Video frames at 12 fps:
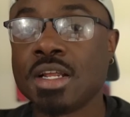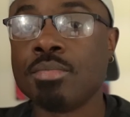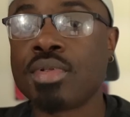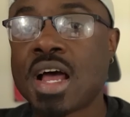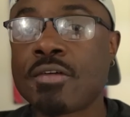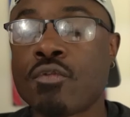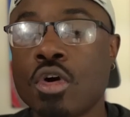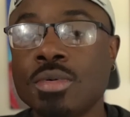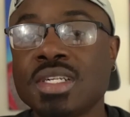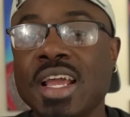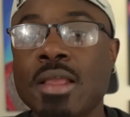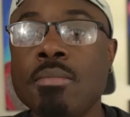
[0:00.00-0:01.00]
and
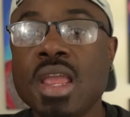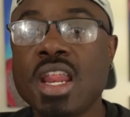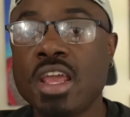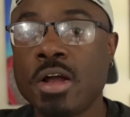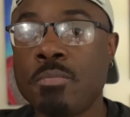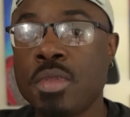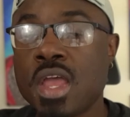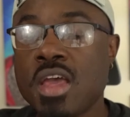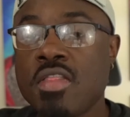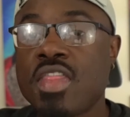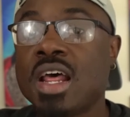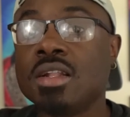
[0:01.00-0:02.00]
platforms like Medium
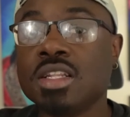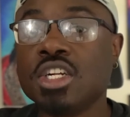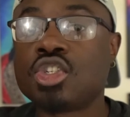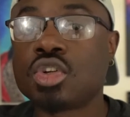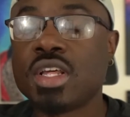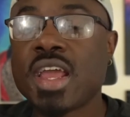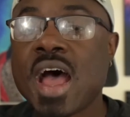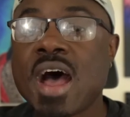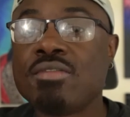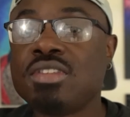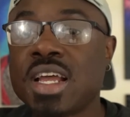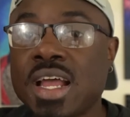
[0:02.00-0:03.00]
that literally
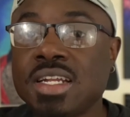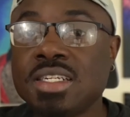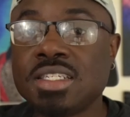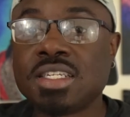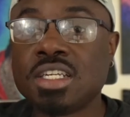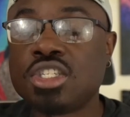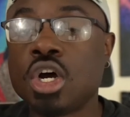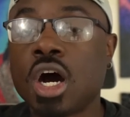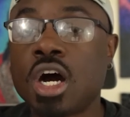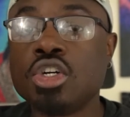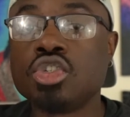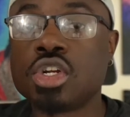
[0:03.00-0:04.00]
have tens to
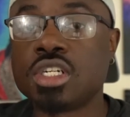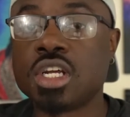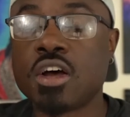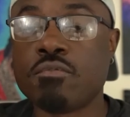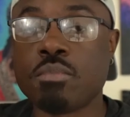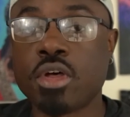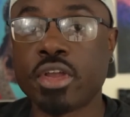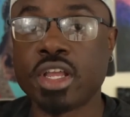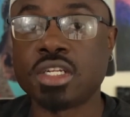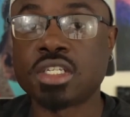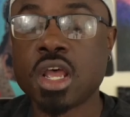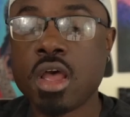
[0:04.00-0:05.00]
hundreds of
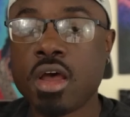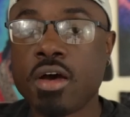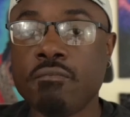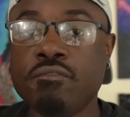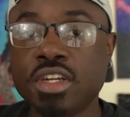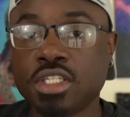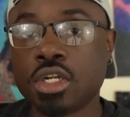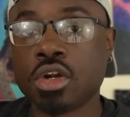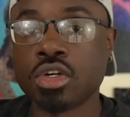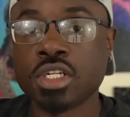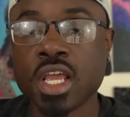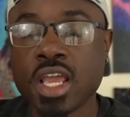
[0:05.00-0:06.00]
millions of
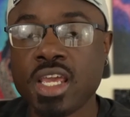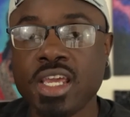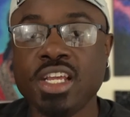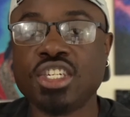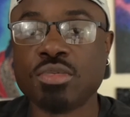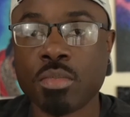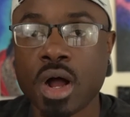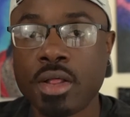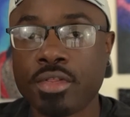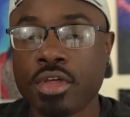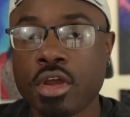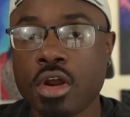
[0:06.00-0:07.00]
visitors each
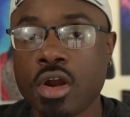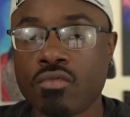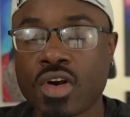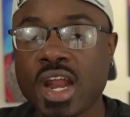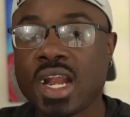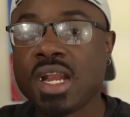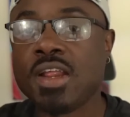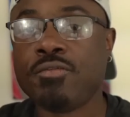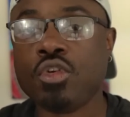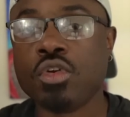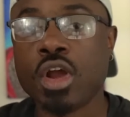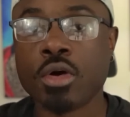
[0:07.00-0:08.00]
month, right? And
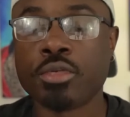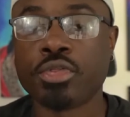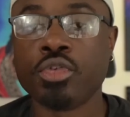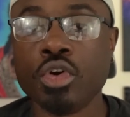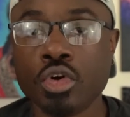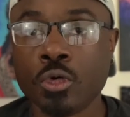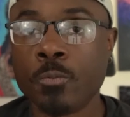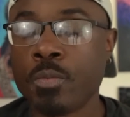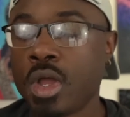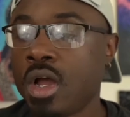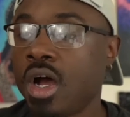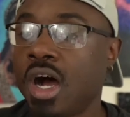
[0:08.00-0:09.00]
if you go through,
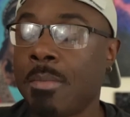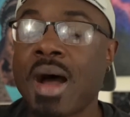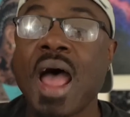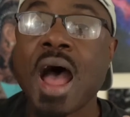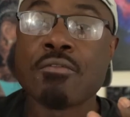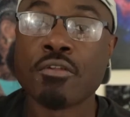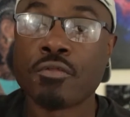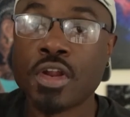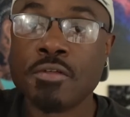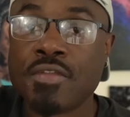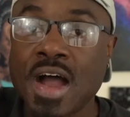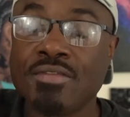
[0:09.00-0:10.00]
I have a
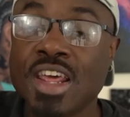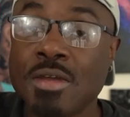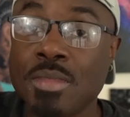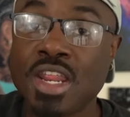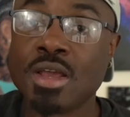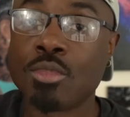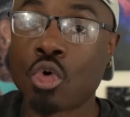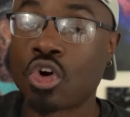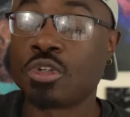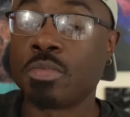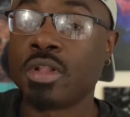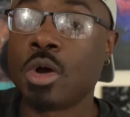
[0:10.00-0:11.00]
free 5-day Medium
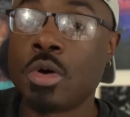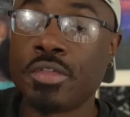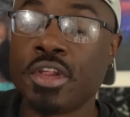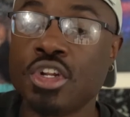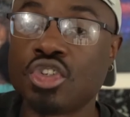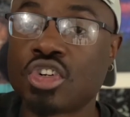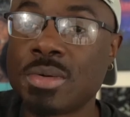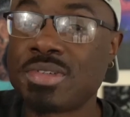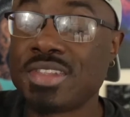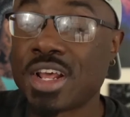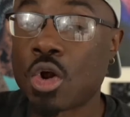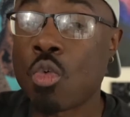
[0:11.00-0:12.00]
course below in the
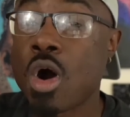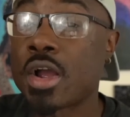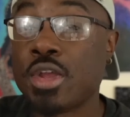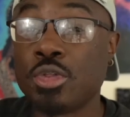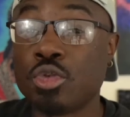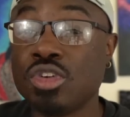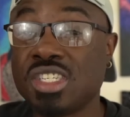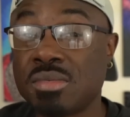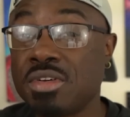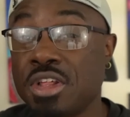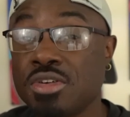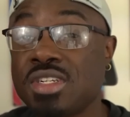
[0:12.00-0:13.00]
description that'll walk you through some
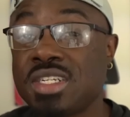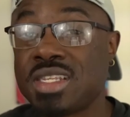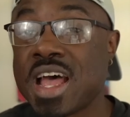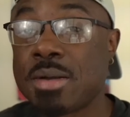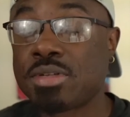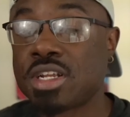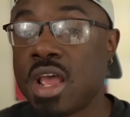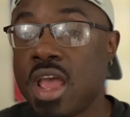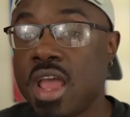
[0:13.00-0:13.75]
of those steps.